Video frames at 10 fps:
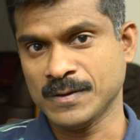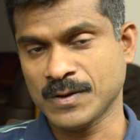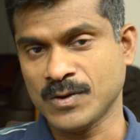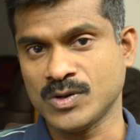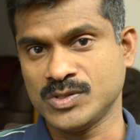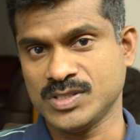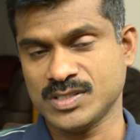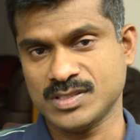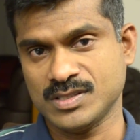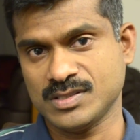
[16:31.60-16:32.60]

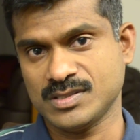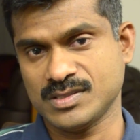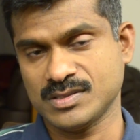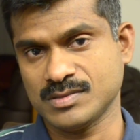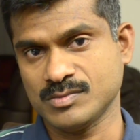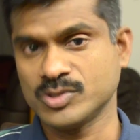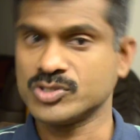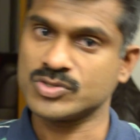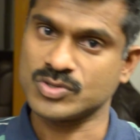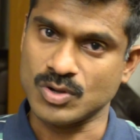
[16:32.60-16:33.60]
consciousness, which
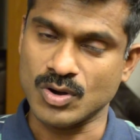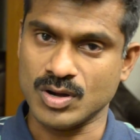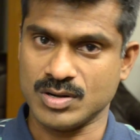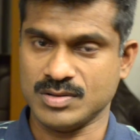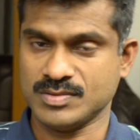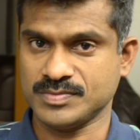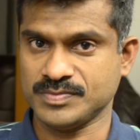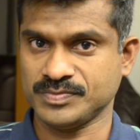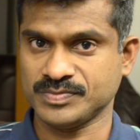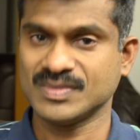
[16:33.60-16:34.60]
is God.
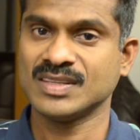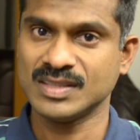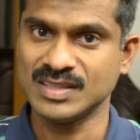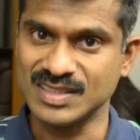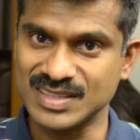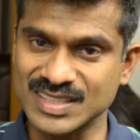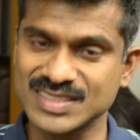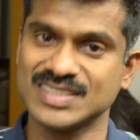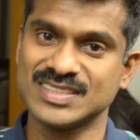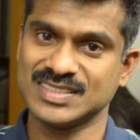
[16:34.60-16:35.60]

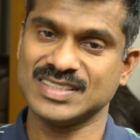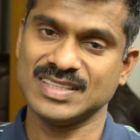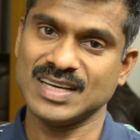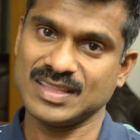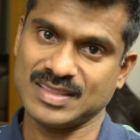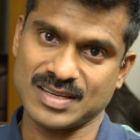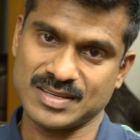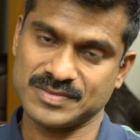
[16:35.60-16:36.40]
This is Siddhanta.